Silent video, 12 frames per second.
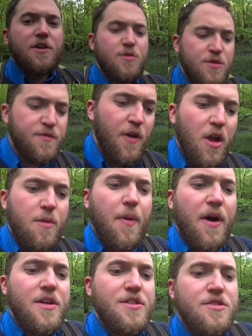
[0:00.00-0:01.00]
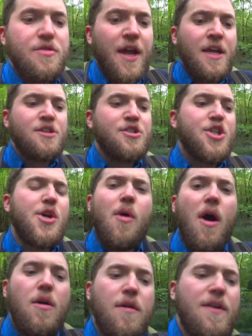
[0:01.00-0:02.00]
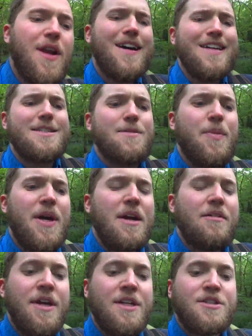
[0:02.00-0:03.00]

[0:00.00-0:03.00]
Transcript: This was followed by a strange duo of lights appearing